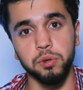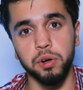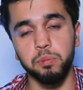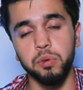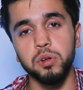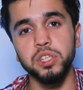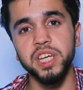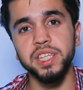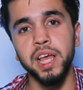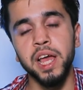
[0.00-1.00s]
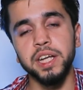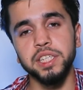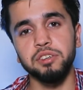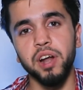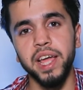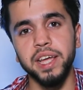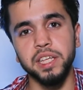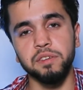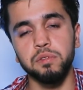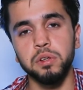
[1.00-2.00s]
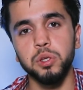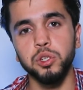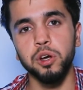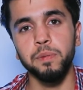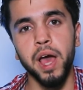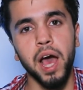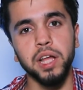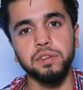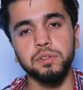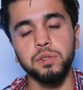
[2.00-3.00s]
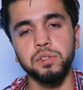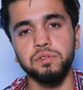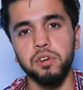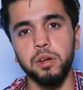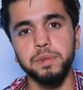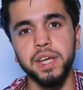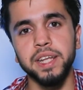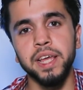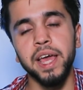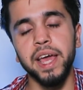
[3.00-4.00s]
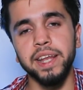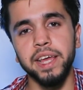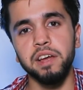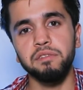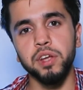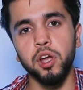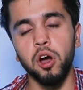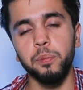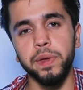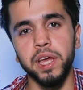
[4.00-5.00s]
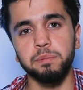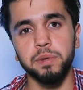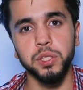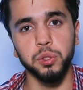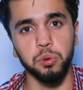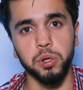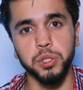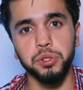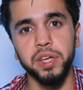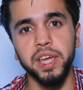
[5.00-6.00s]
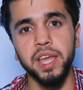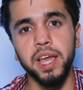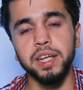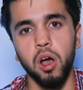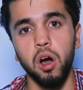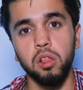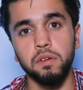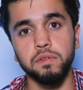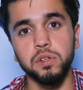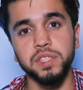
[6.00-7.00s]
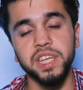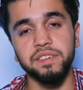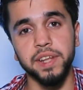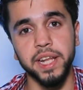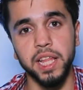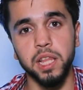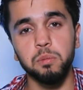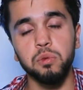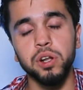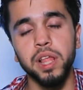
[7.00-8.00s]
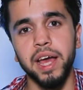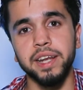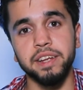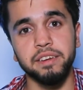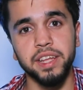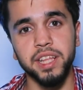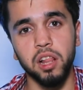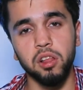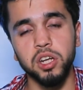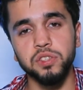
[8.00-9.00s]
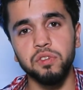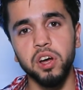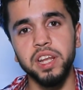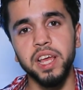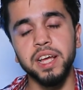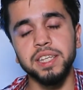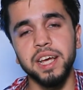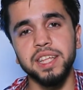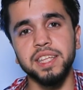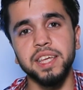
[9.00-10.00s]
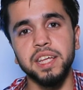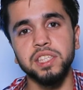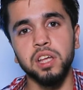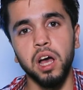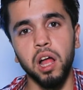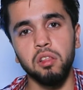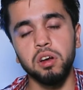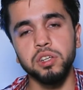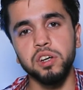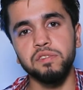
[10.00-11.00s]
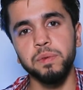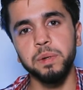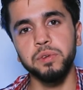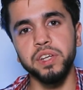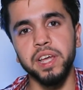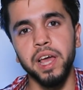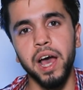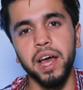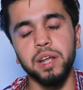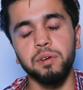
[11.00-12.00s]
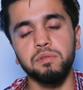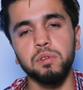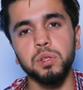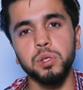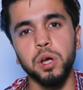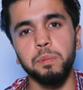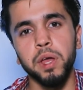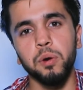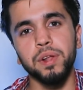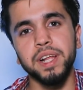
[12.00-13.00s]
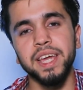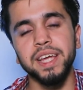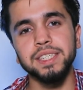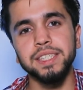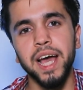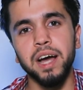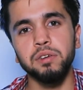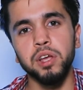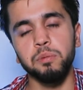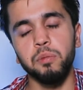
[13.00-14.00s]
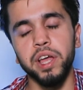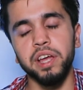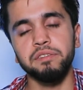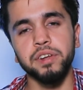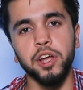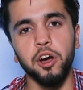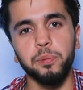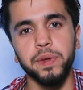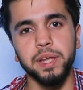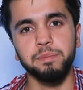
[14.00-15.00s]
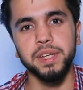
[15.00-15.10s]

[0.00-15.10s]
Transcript: your project, drag it in Photoshop and use from that. And every copy and paste you are doing, all of those save in clipboard and create a large file that it gets a lot of memory. And our Photoshop will get down by every copy and